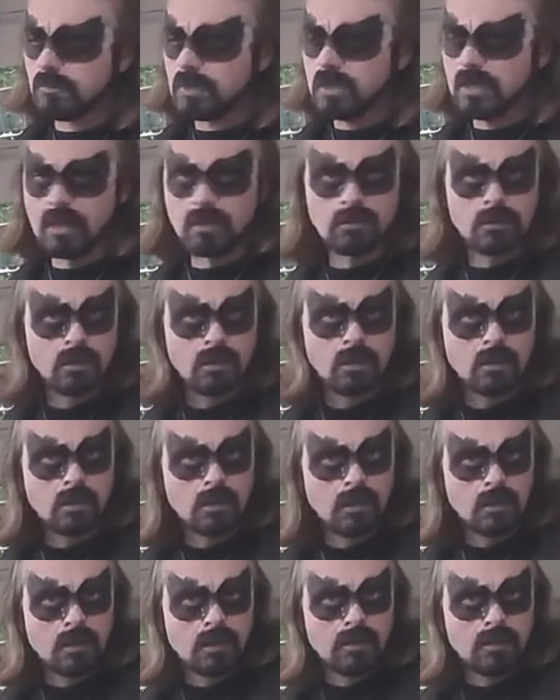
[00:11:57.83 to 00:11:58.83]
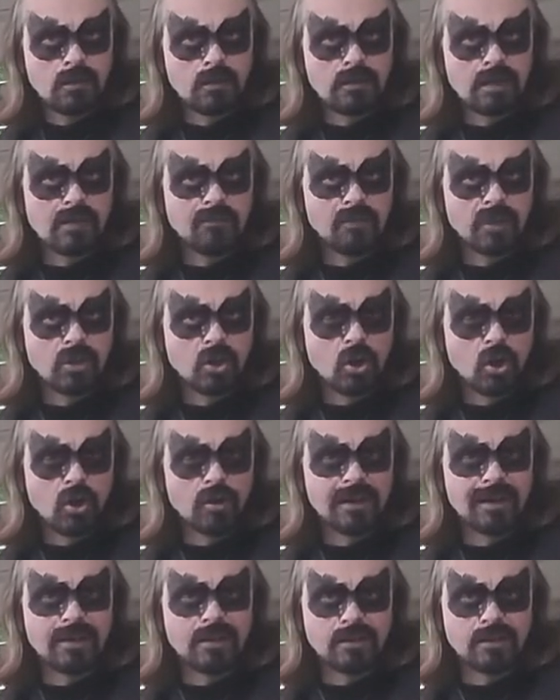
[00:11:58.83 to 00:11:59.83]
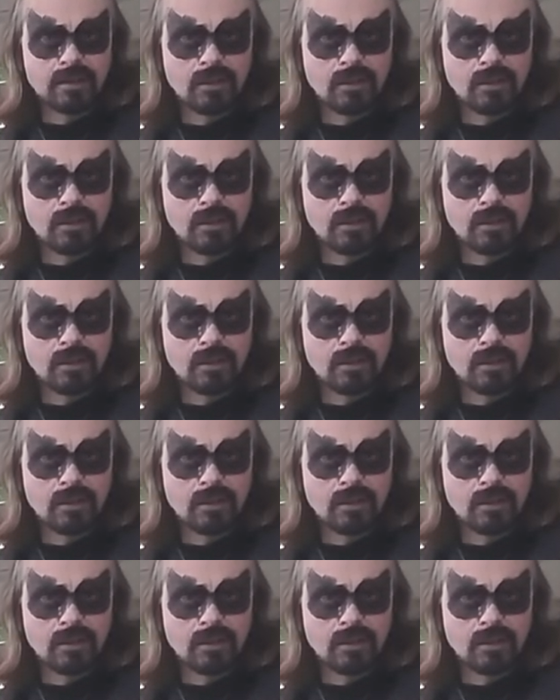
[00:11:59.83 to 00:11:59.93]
Yeah, the devil incarnate is